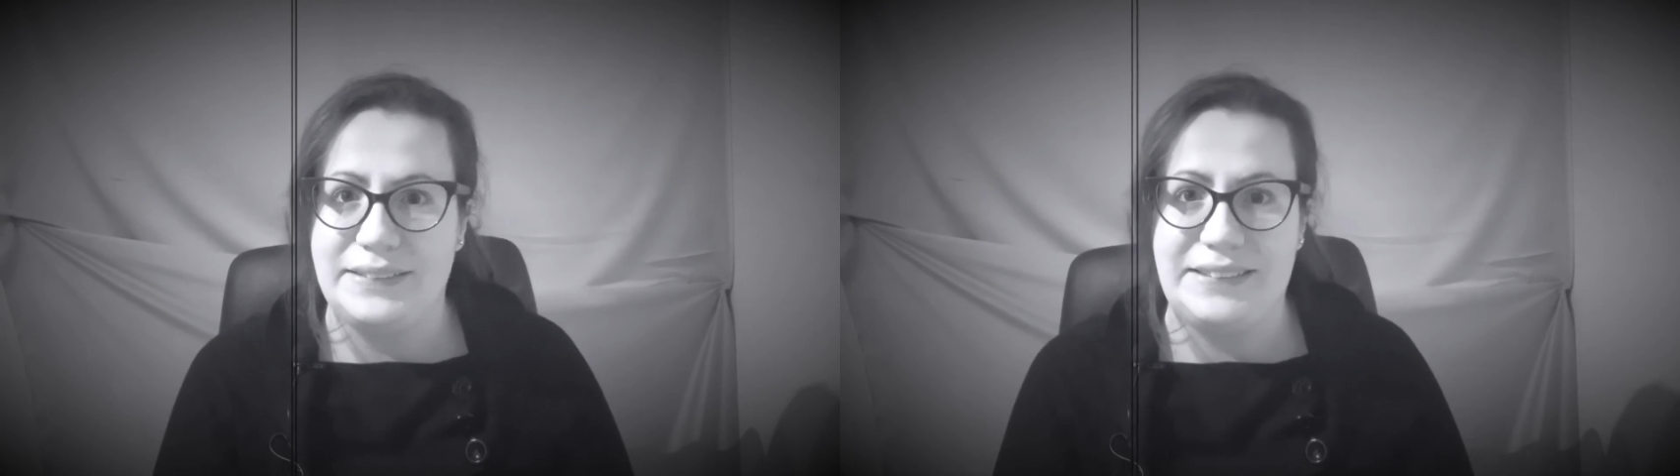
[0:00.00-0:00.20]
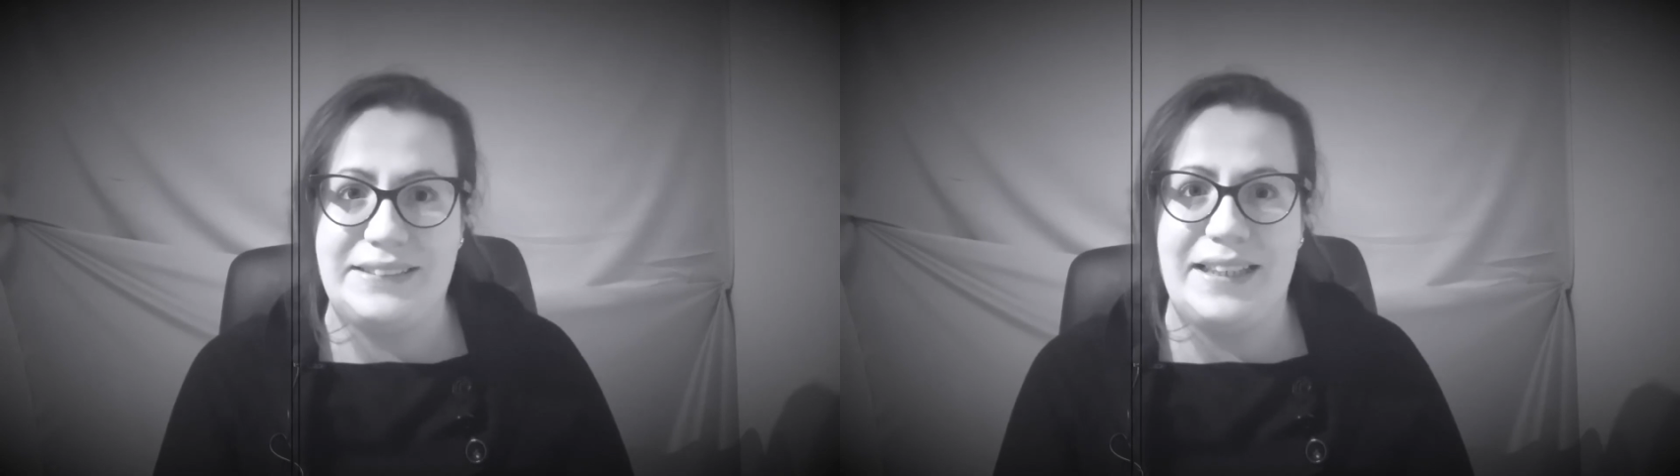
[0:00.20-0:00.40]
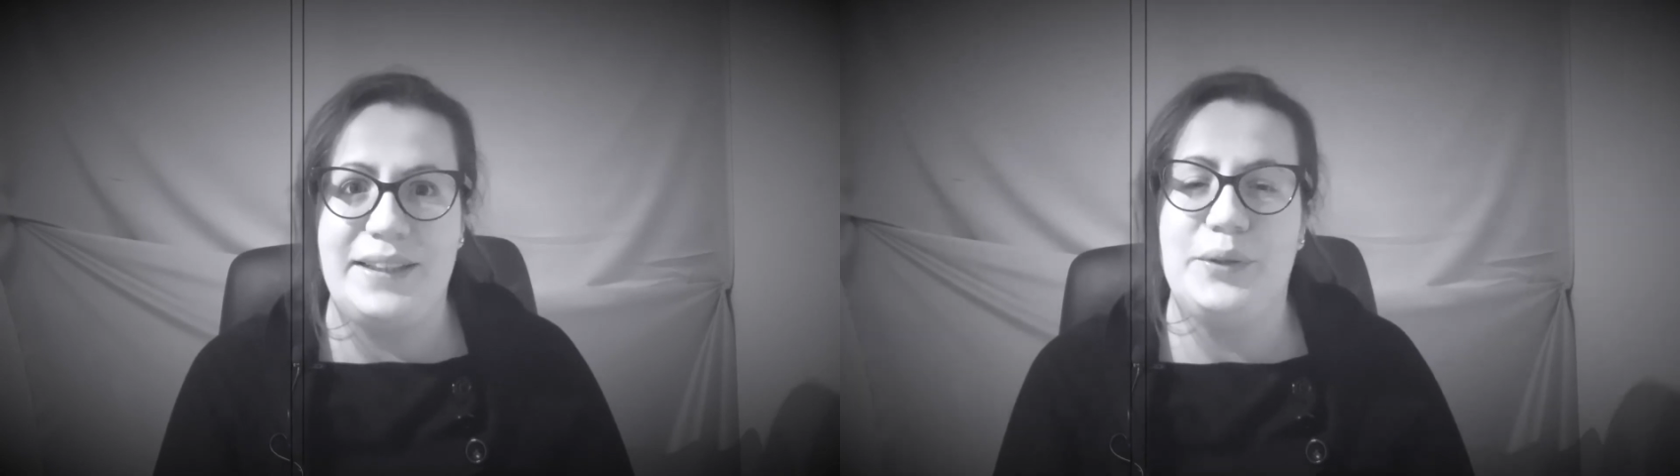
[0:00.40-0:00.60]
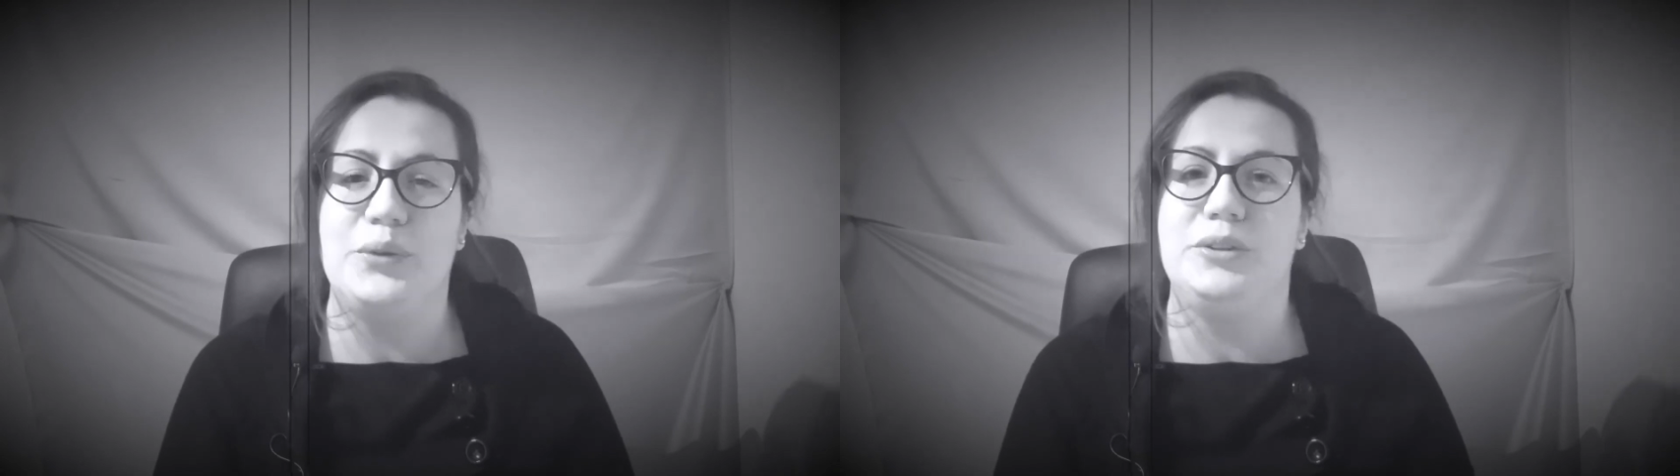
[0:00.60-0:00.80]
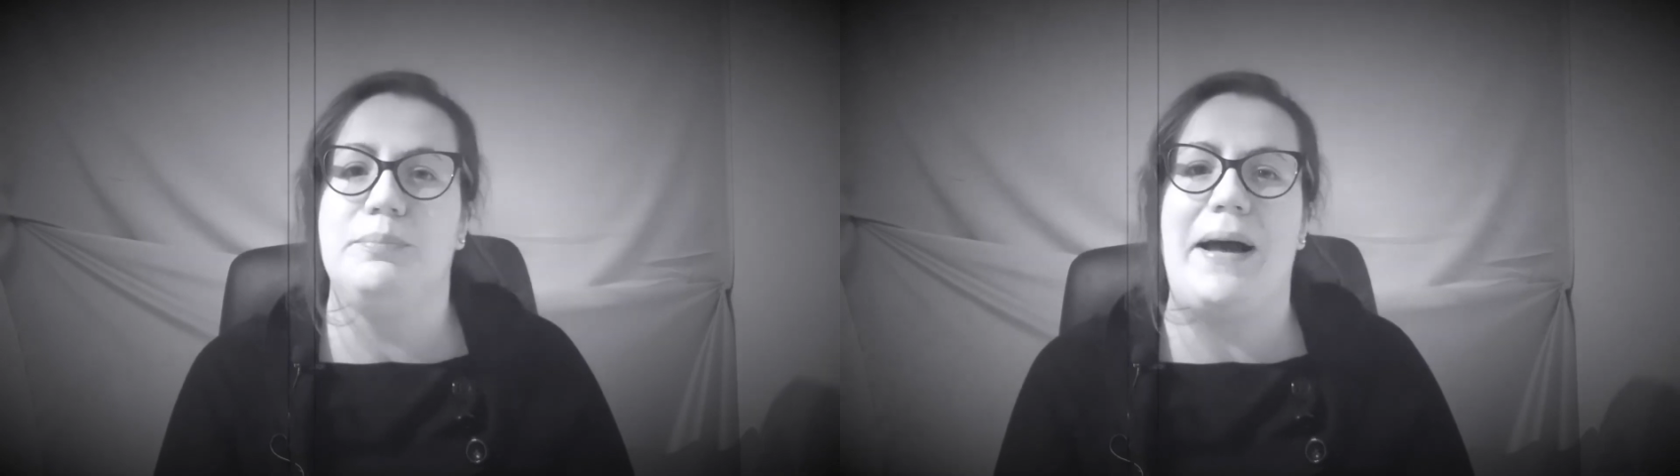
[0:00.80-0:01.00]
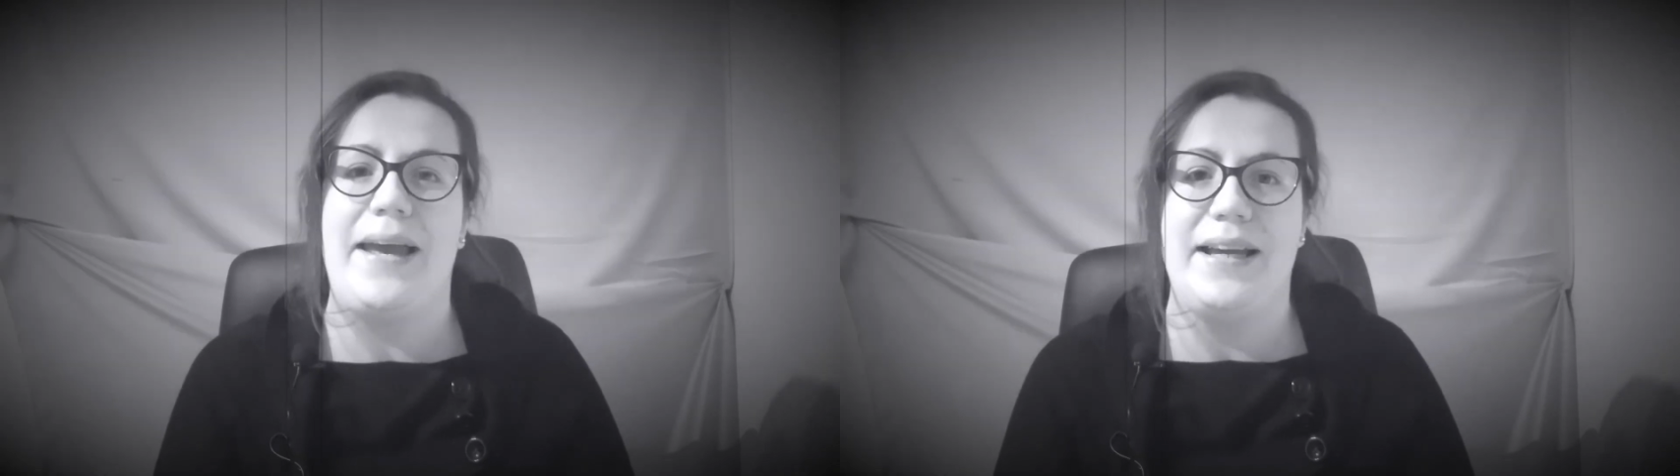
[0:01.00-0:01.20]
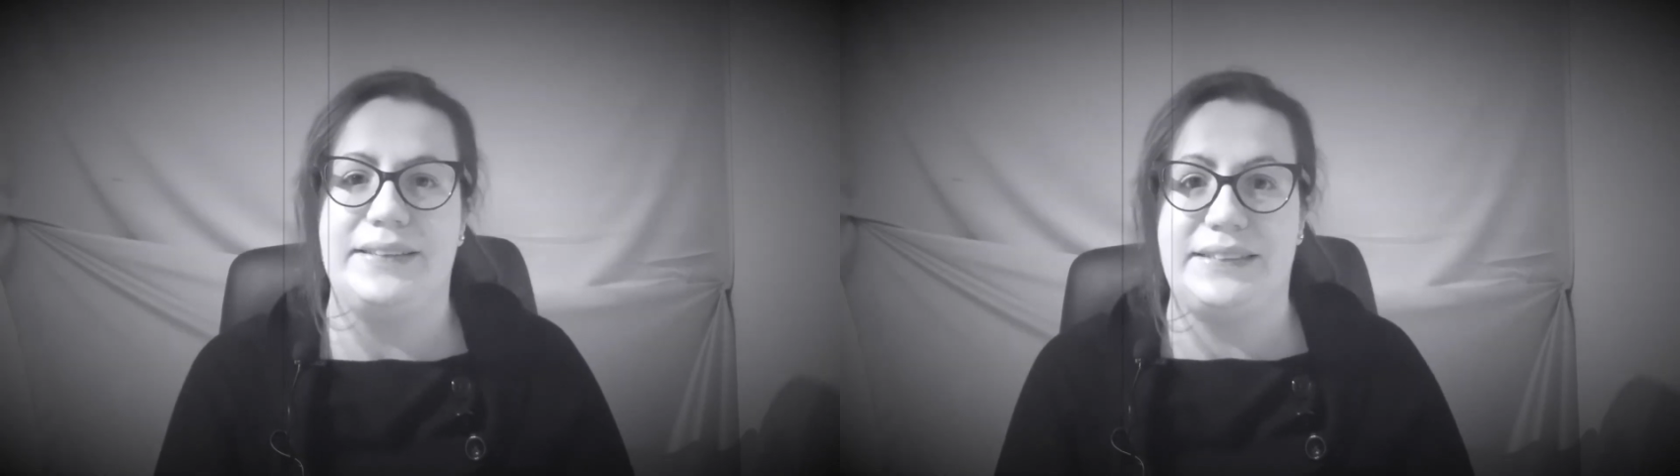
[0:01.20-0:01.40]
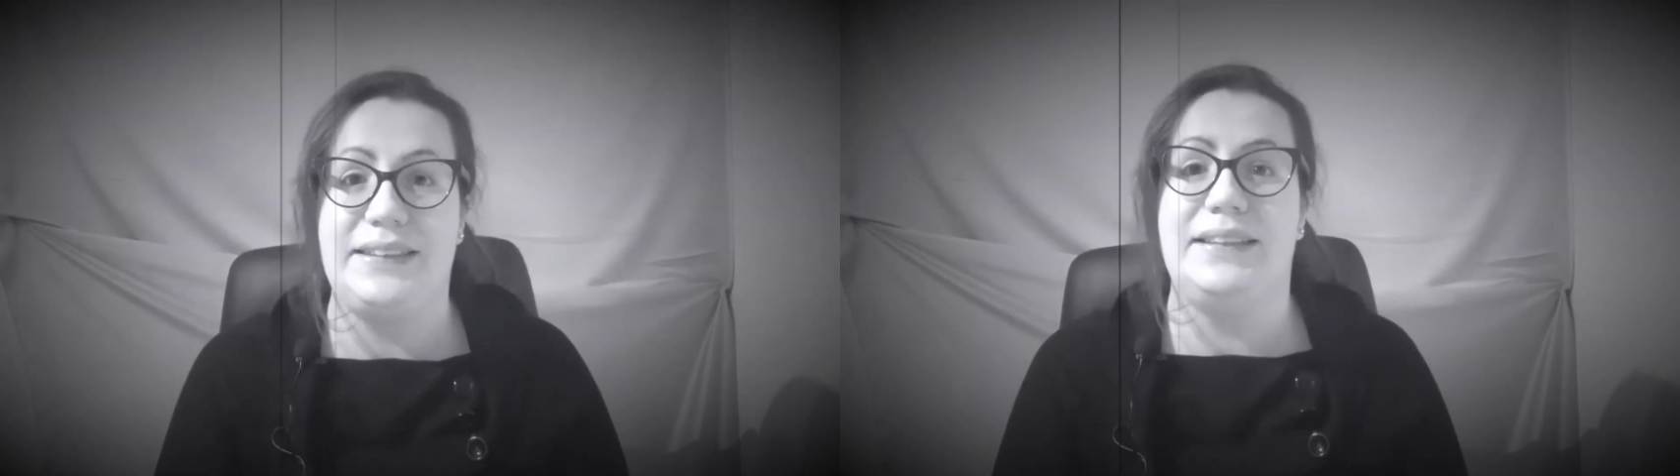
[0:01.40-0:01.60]
say goodbye
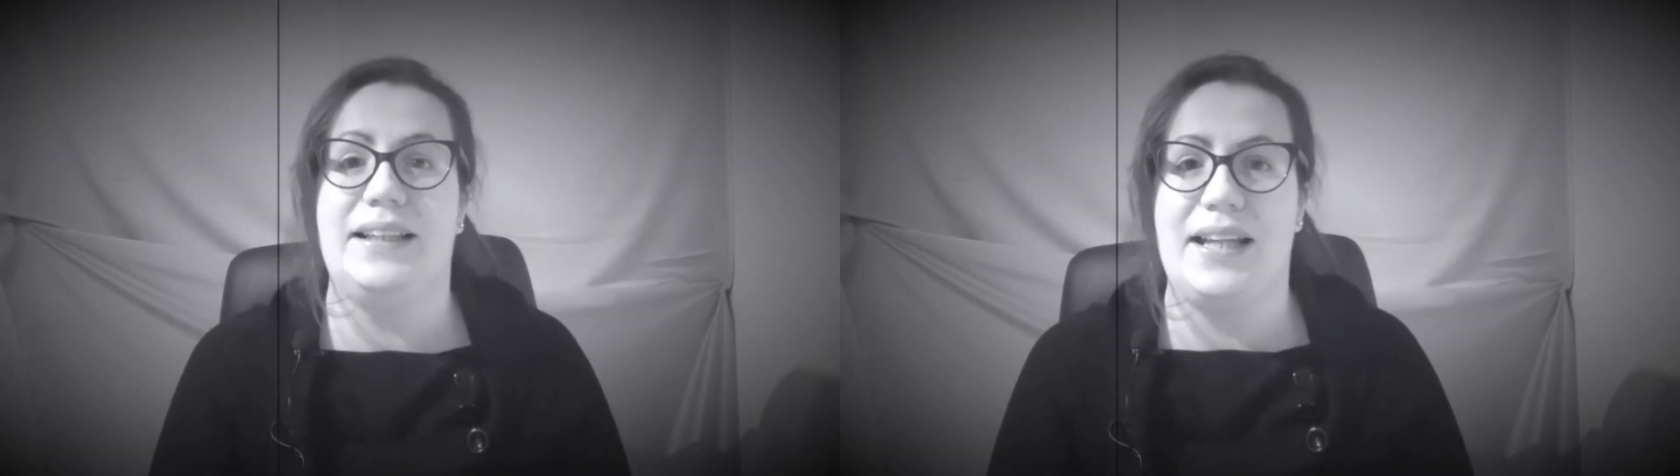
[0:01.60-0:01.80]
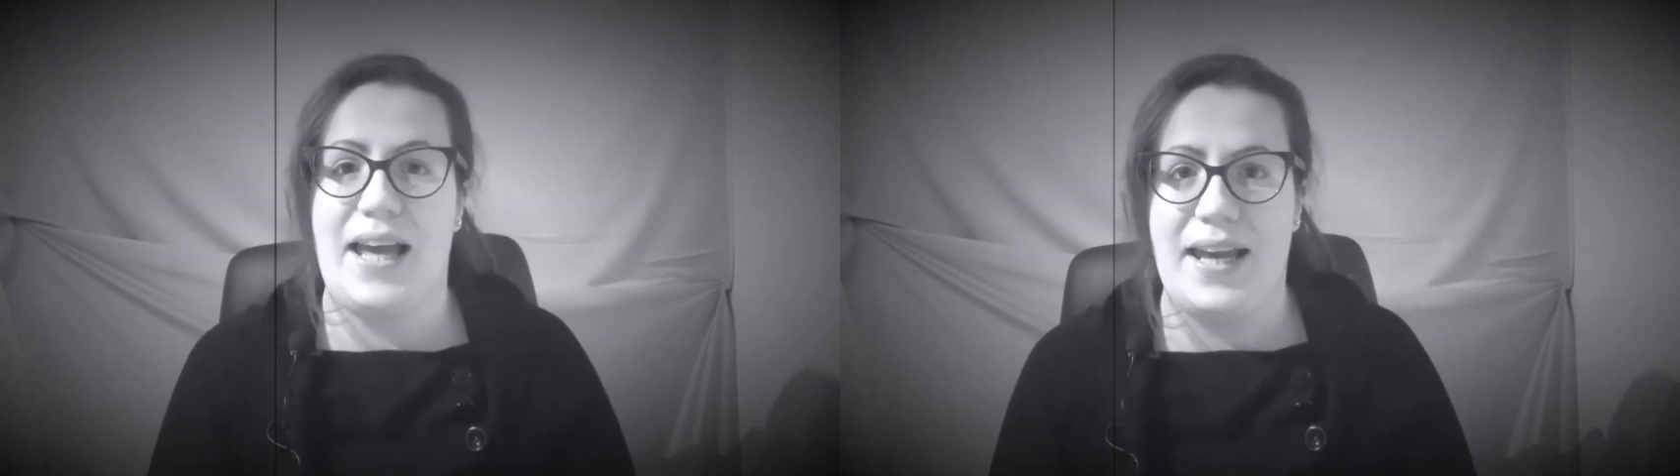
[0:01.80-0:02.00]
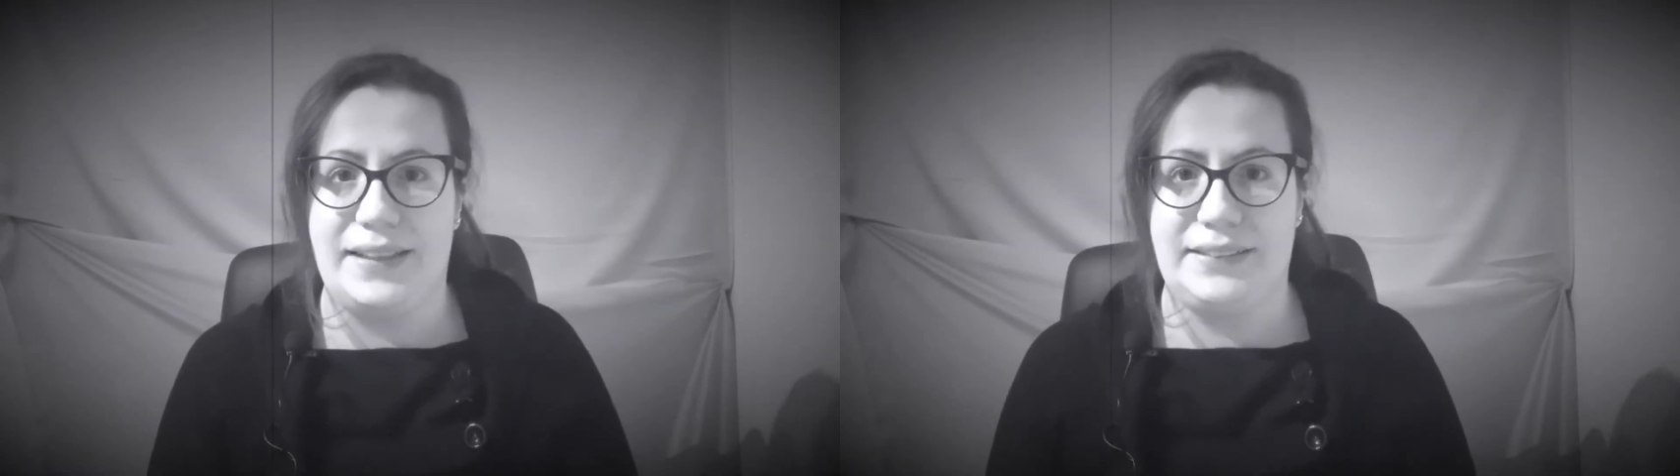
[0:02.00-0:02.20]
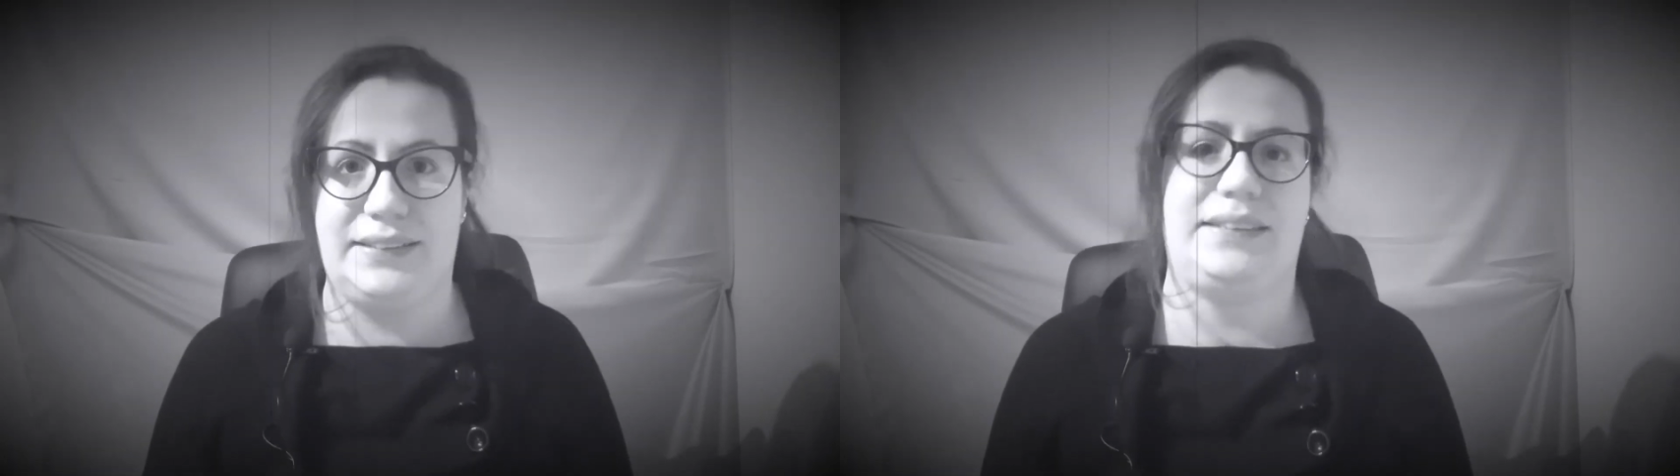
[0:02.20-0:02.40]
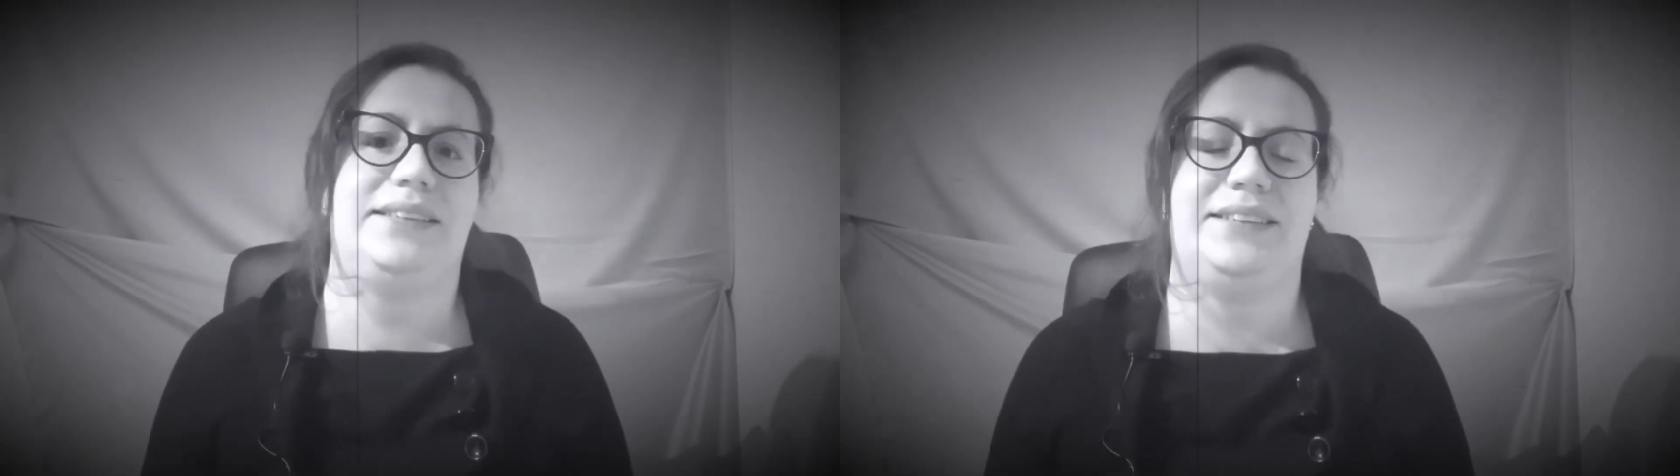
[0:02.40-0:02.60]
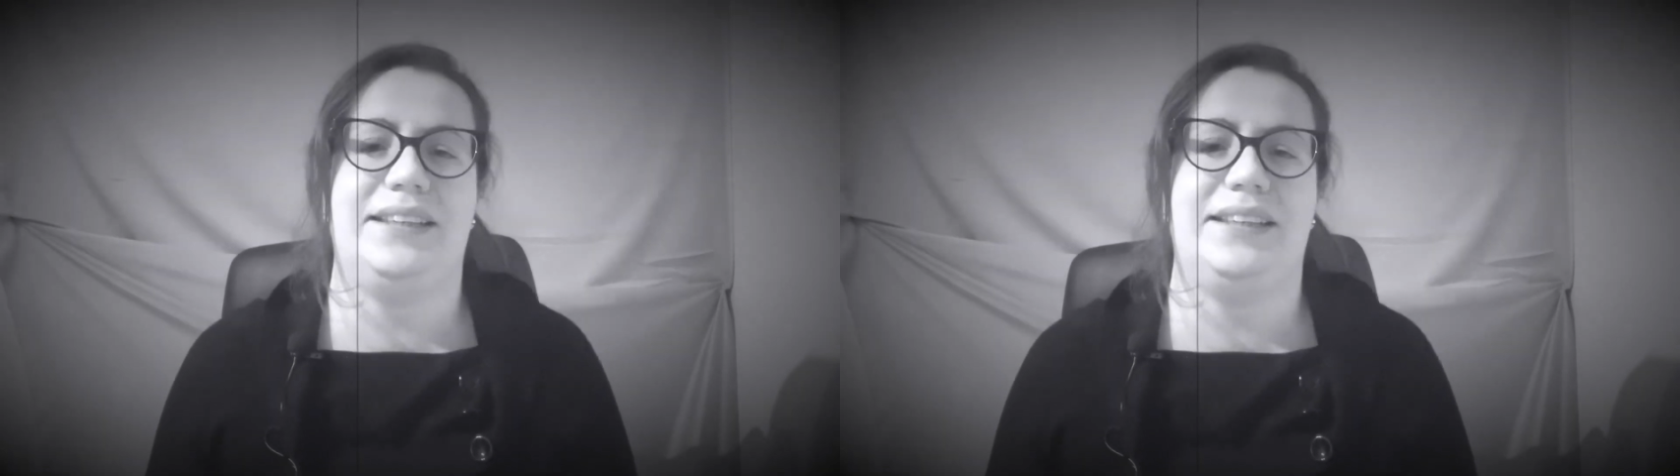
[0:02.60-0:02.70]
until next